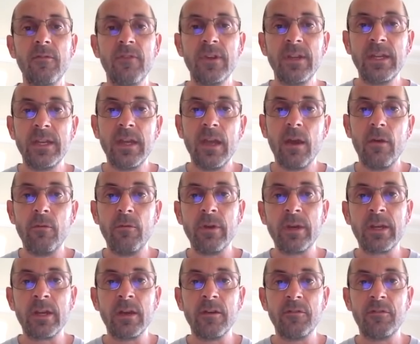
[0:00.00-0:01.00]
the
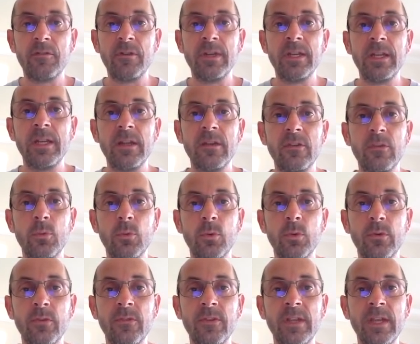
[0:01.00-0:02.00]
recovery
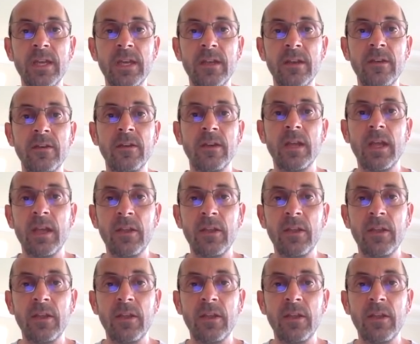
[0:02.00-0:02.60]
towards the end